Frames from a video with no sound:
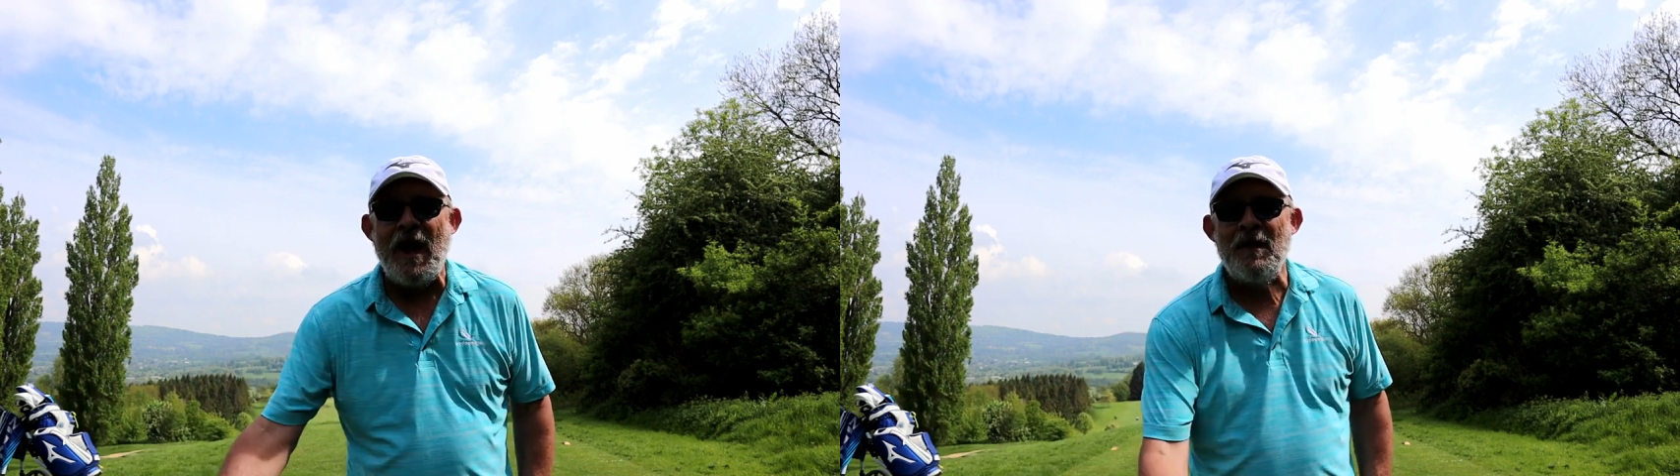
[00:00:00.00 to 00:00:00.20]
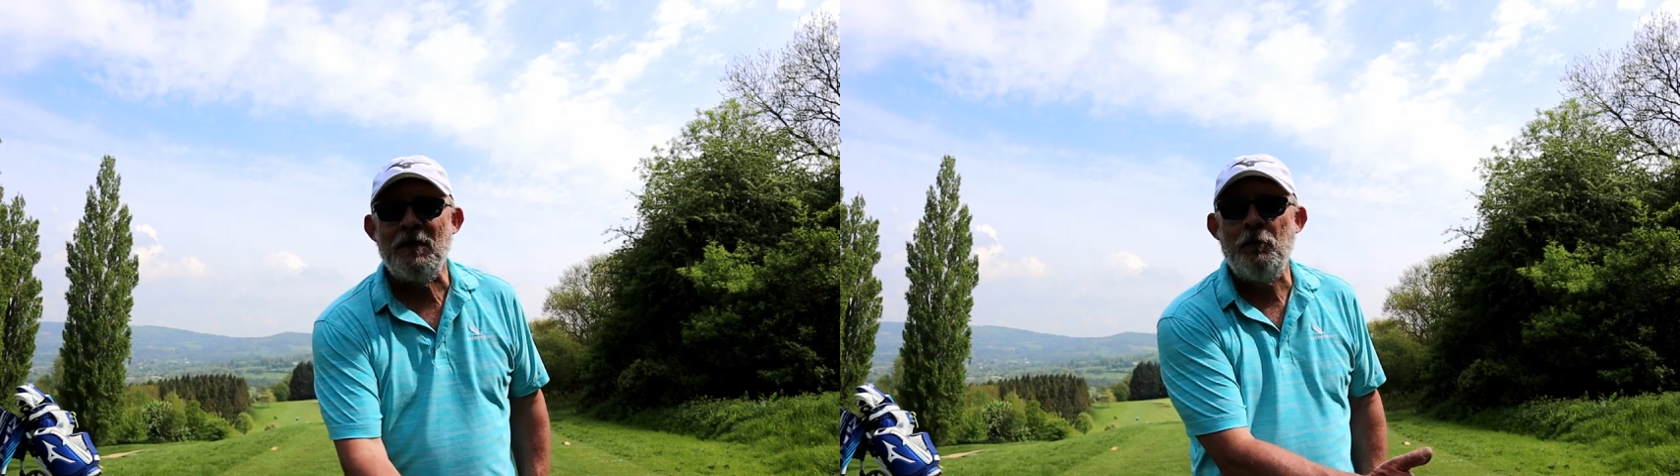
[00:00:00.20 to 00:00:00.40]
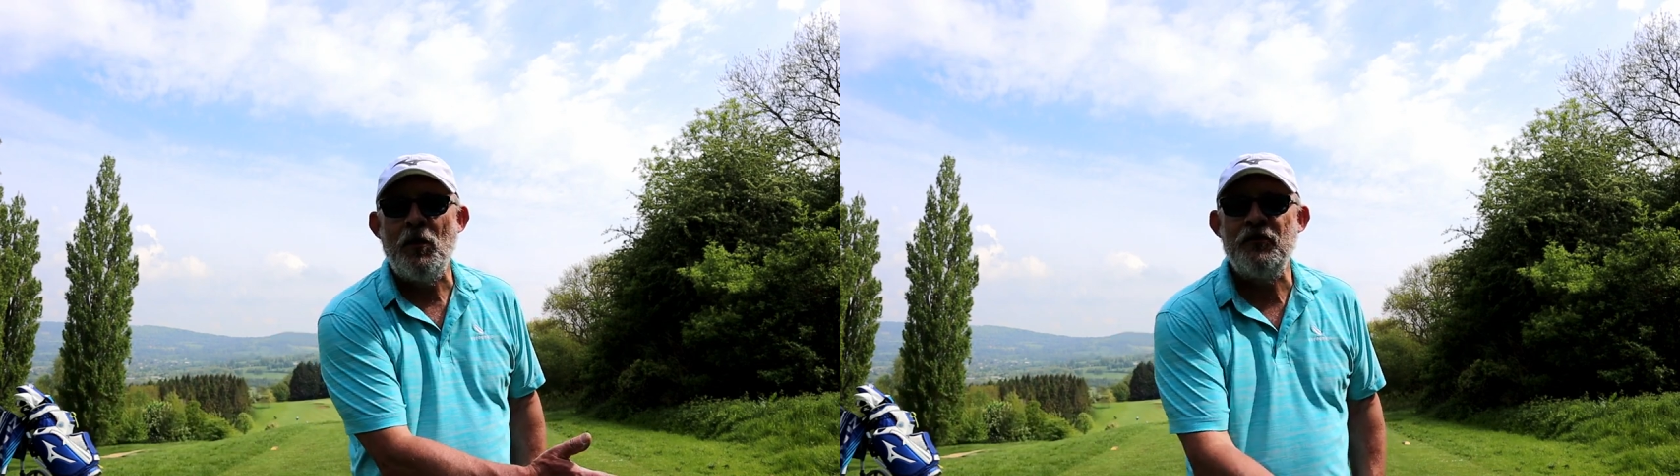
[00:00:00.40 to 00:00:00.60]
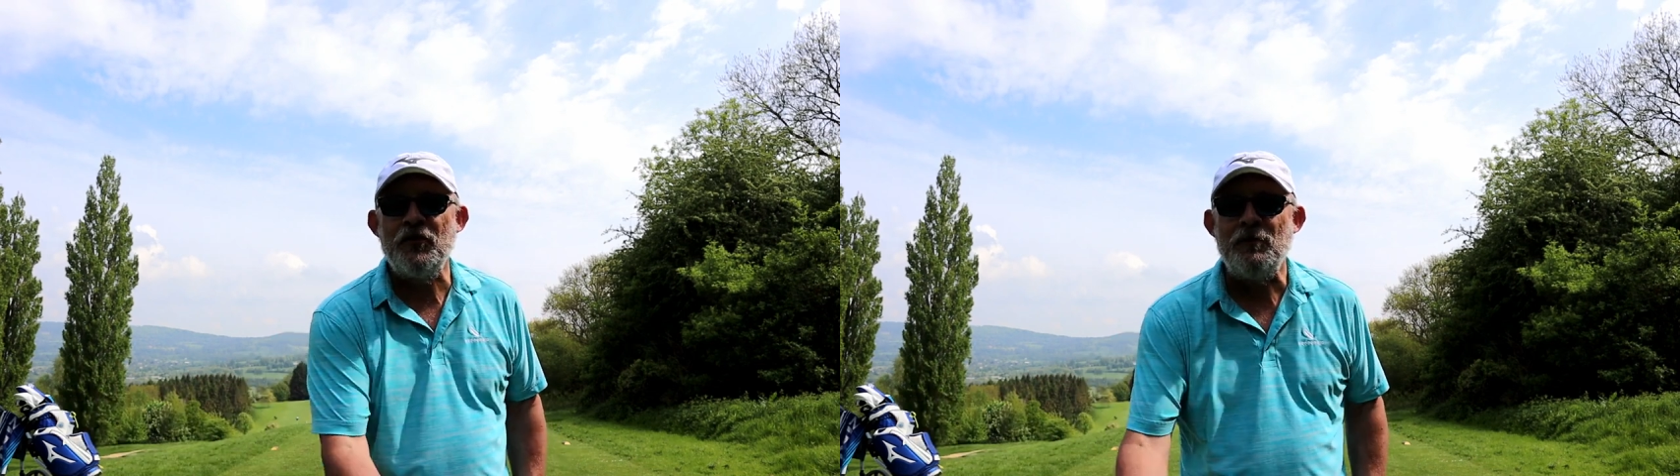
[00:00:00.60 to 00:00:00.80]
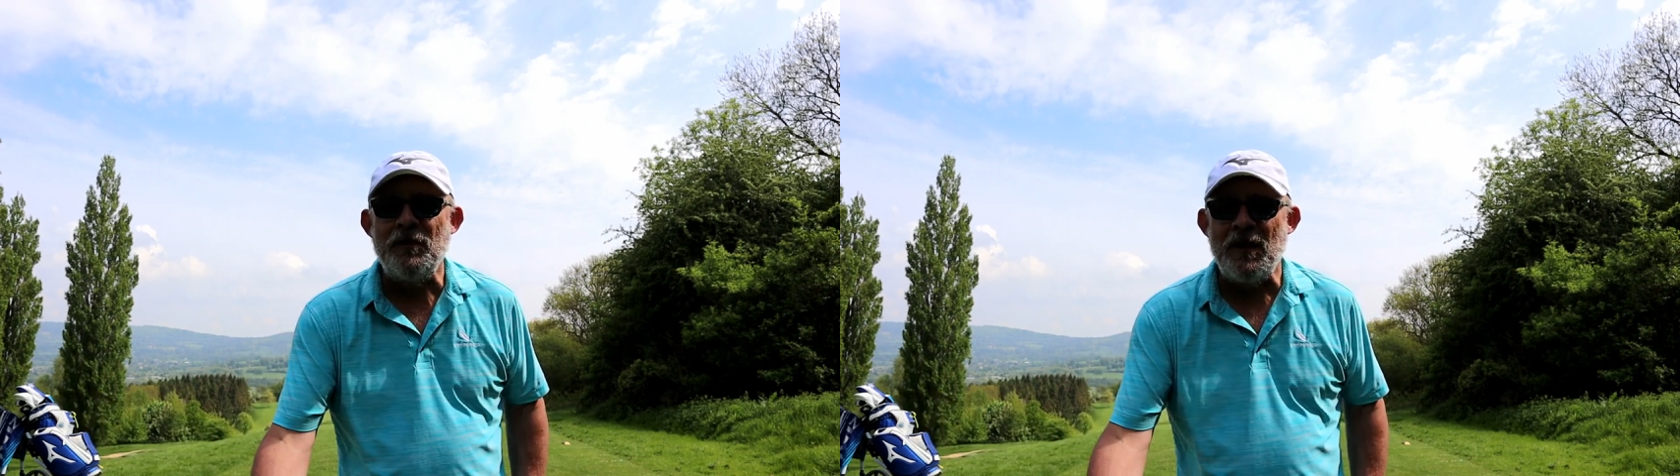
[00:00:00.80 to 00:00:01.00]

at the bottom,